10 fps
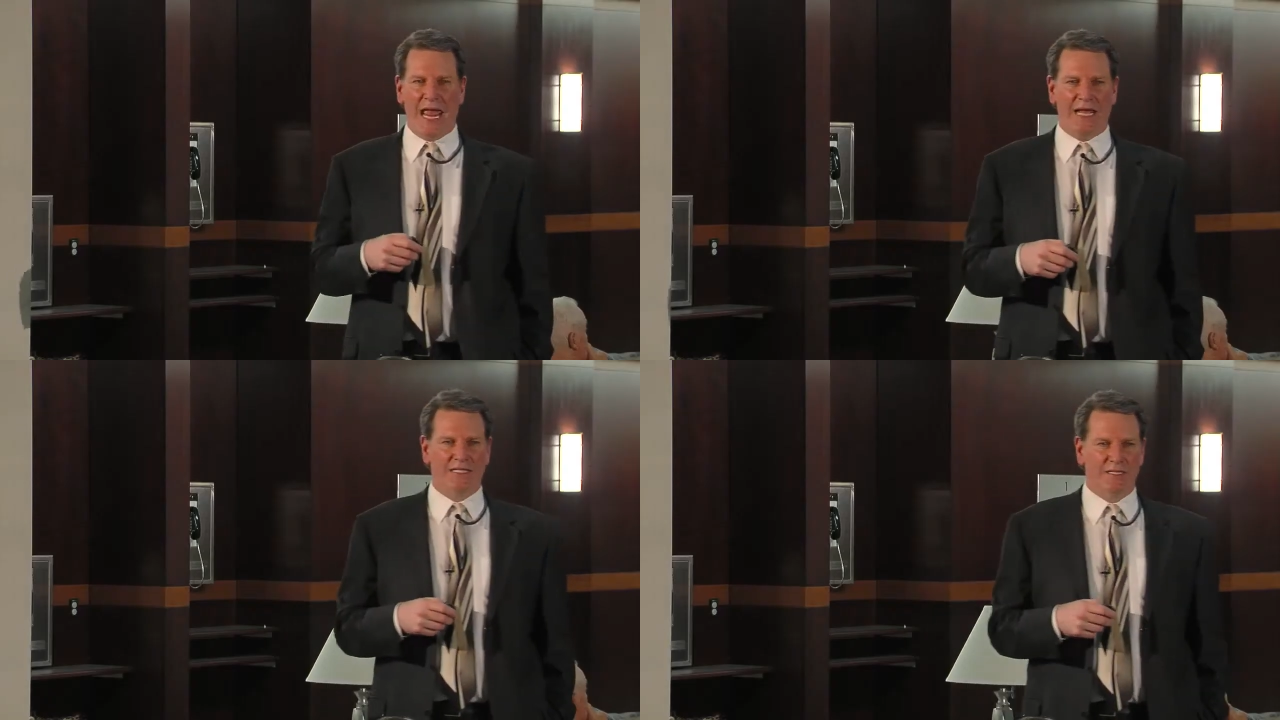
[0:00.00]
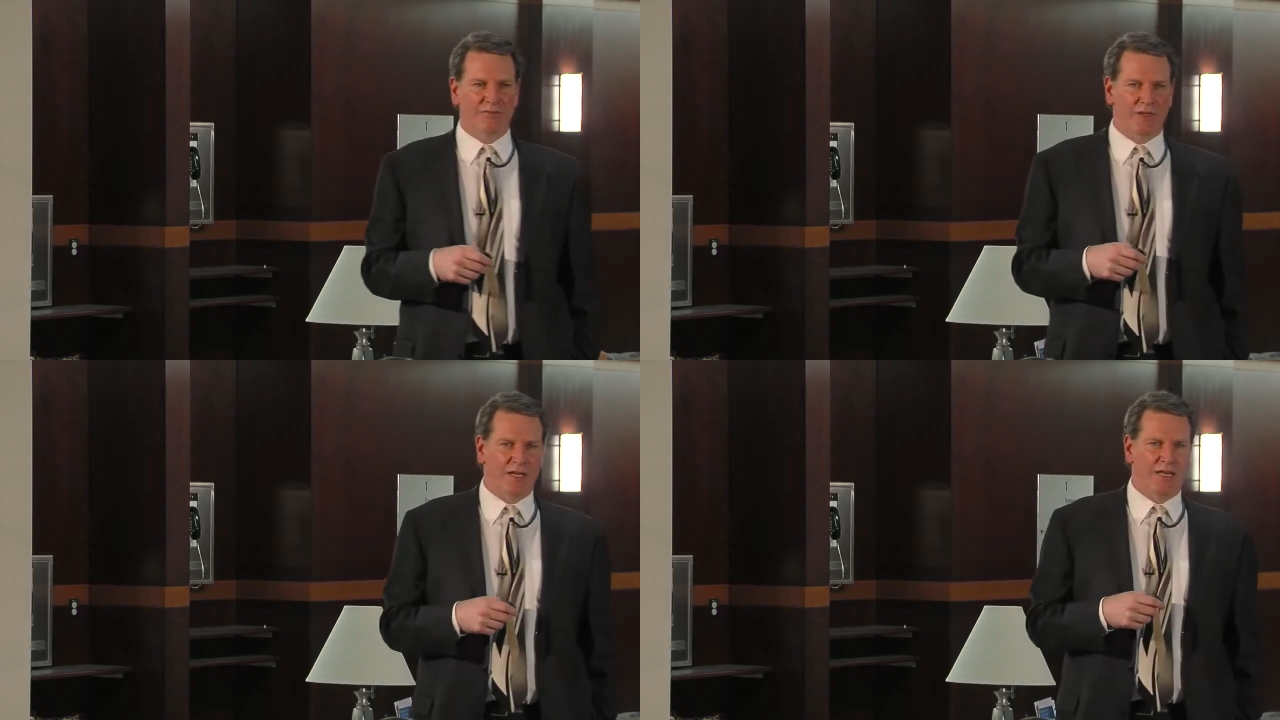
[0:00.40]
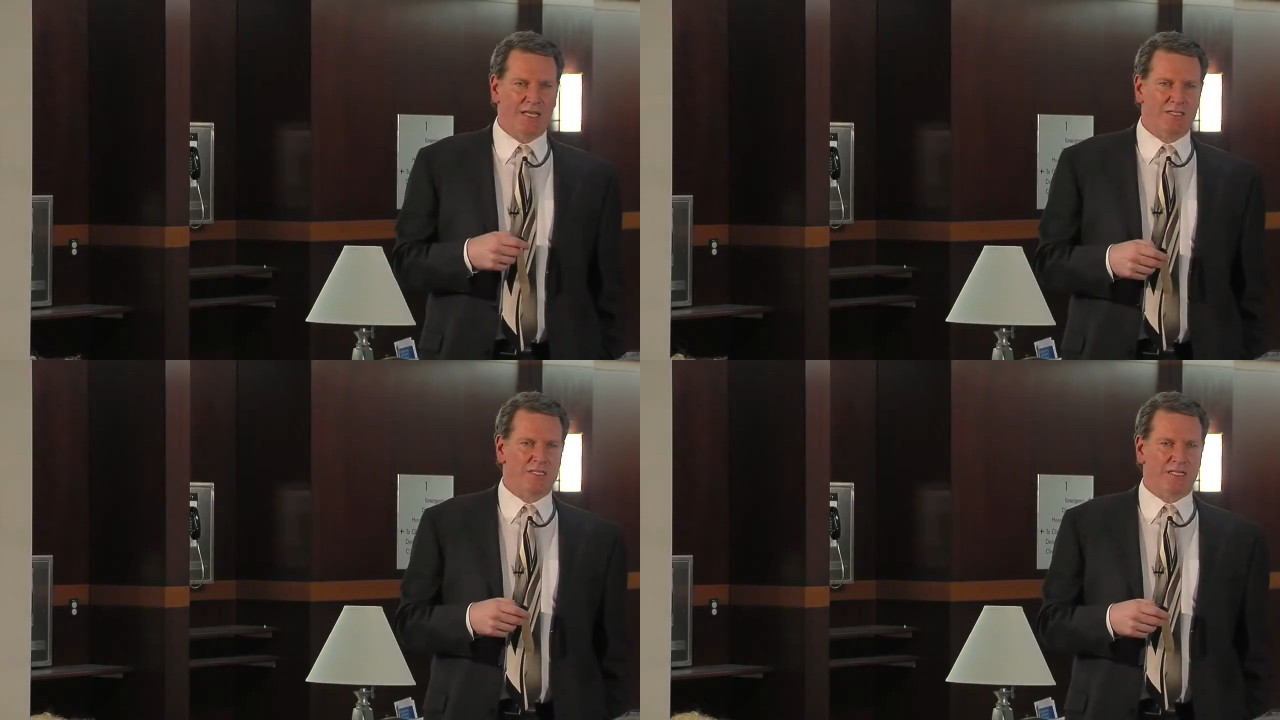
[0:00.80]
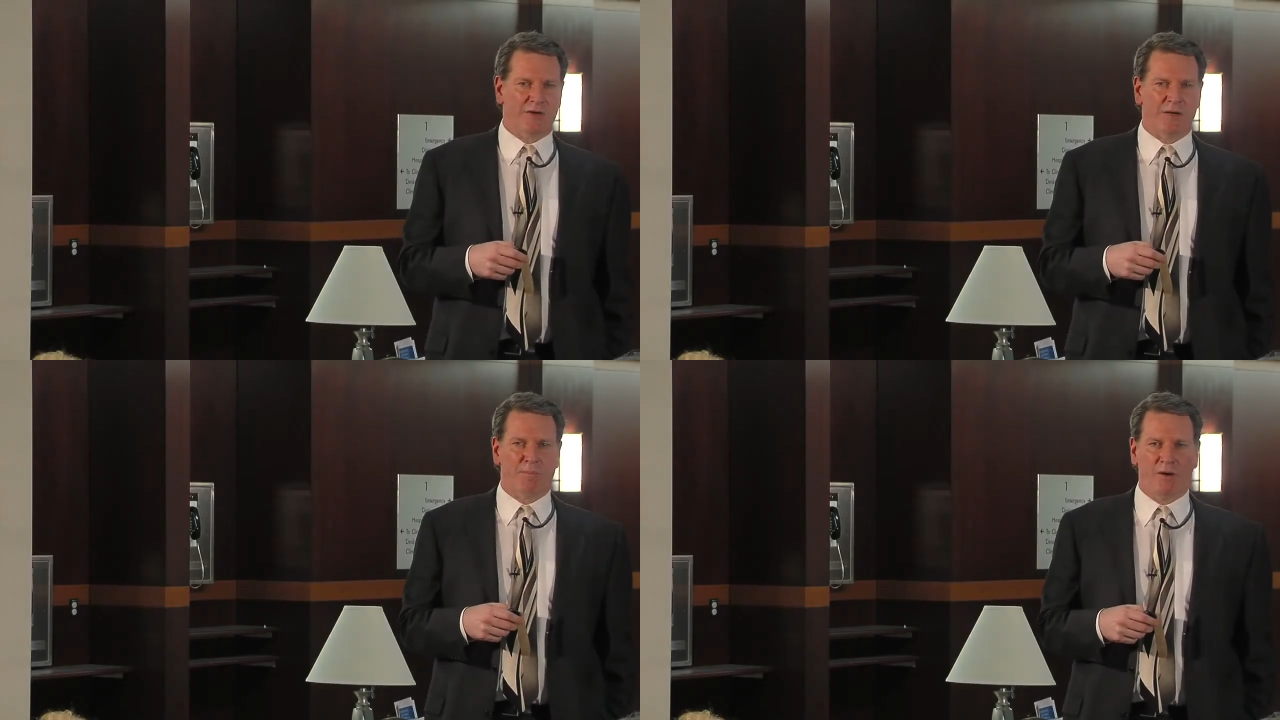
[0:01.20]
active and
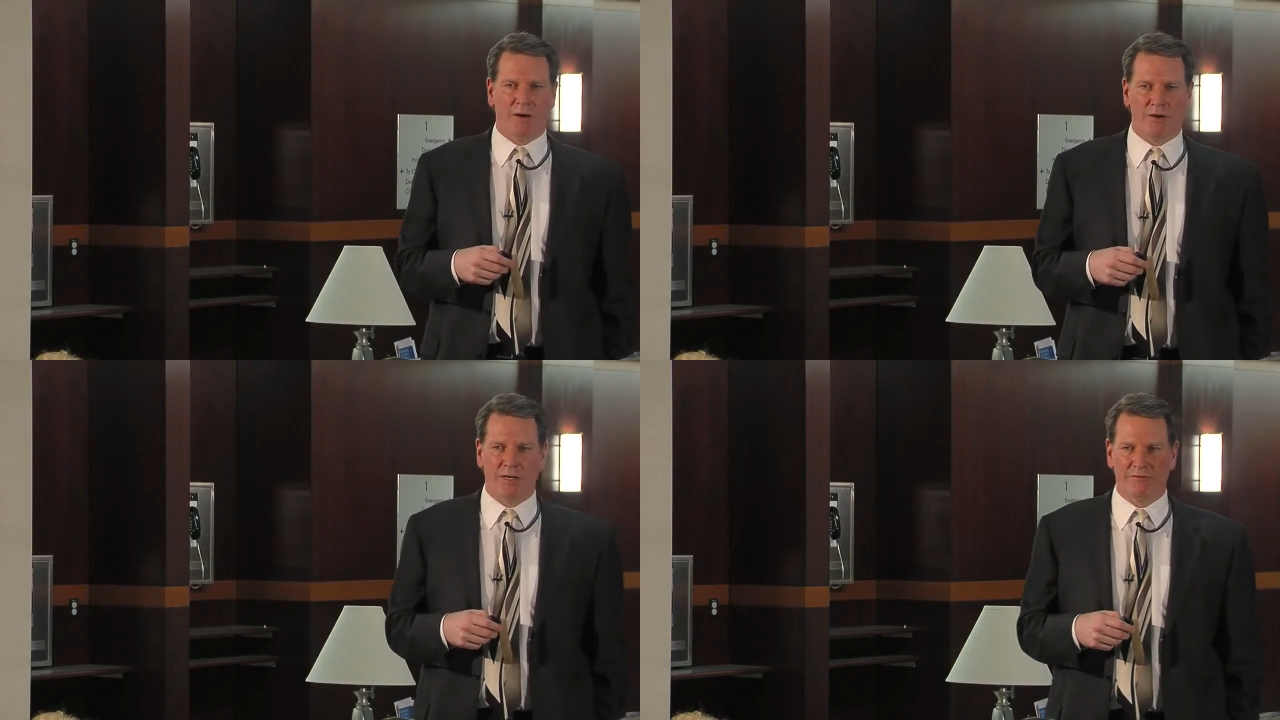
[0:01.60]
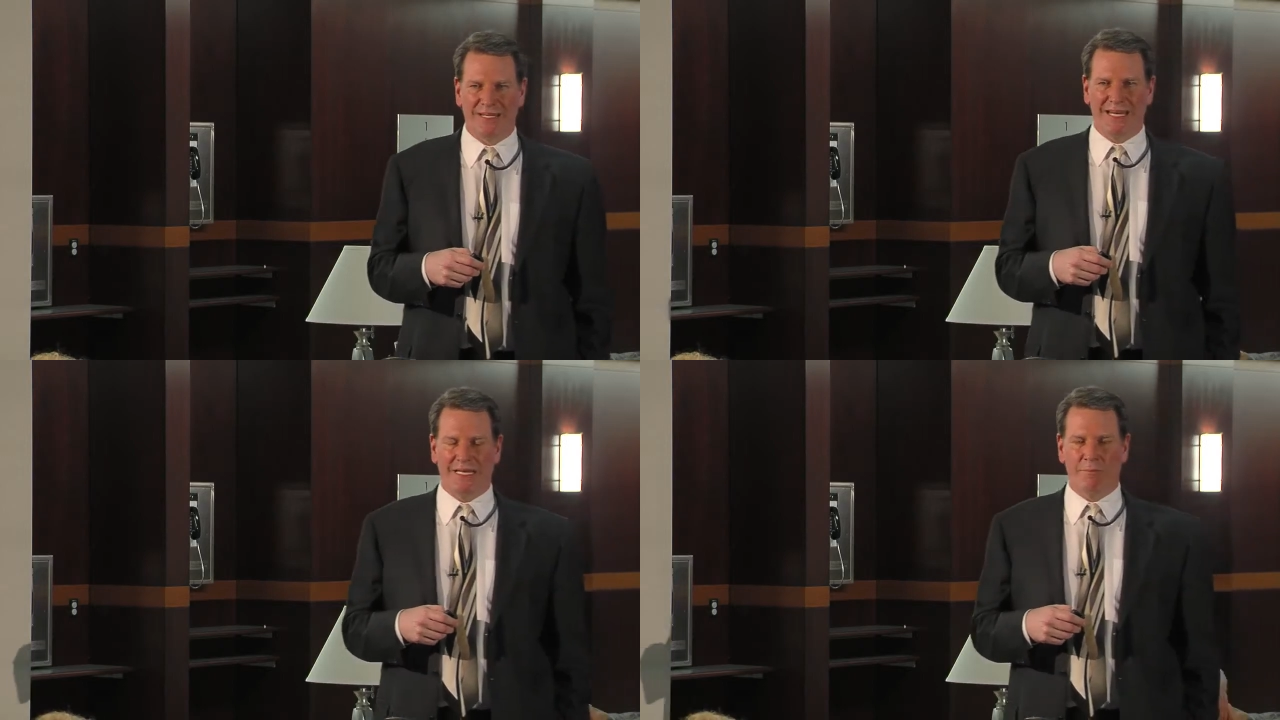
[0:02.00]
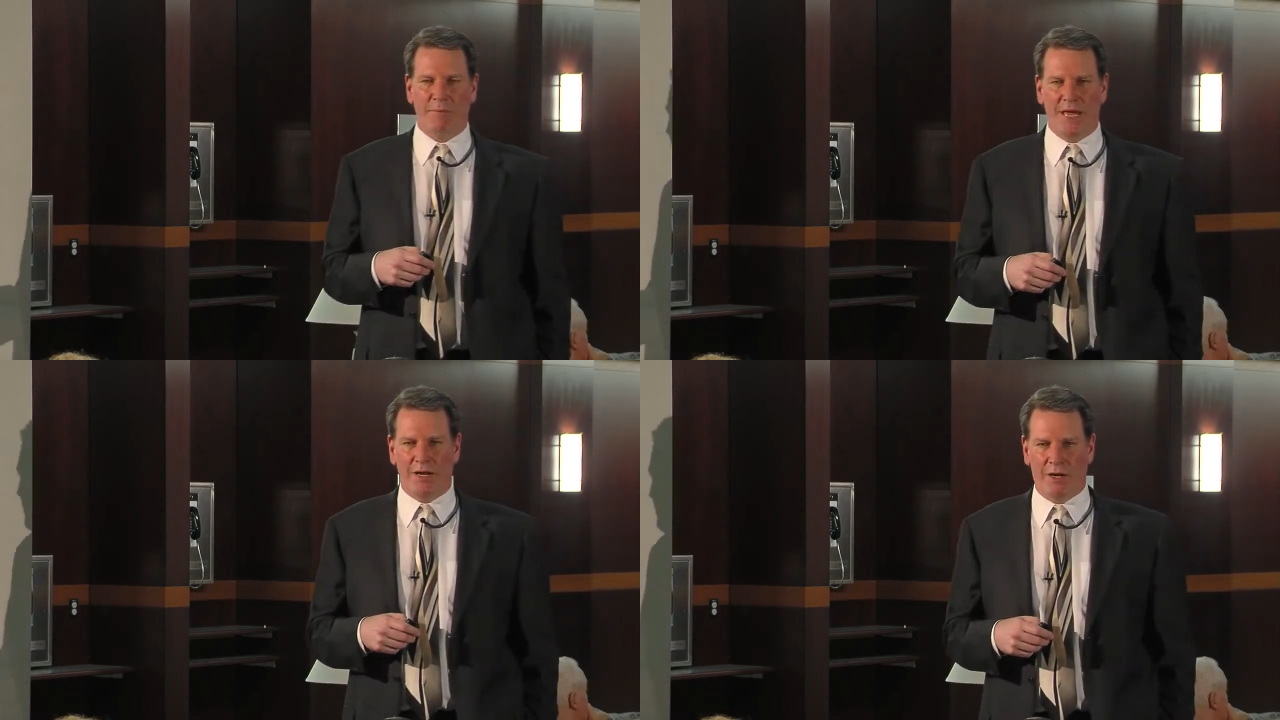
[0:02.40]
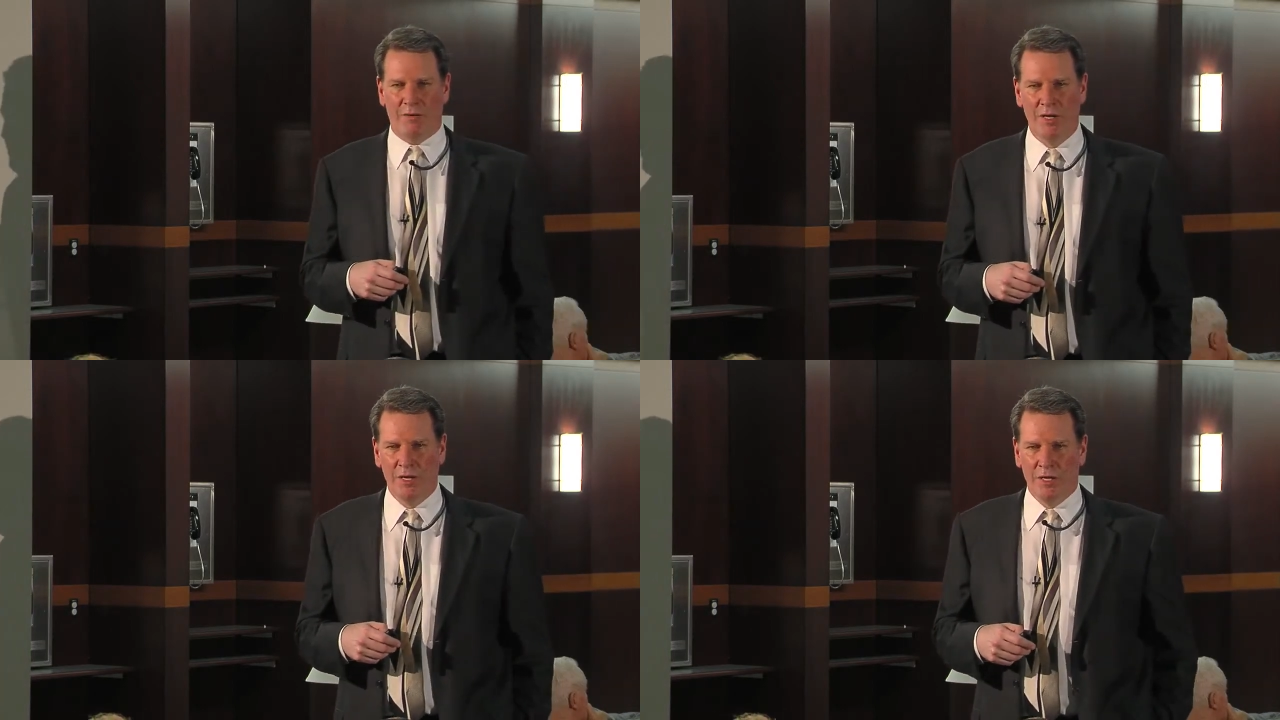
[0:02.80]
necessary part of getting better.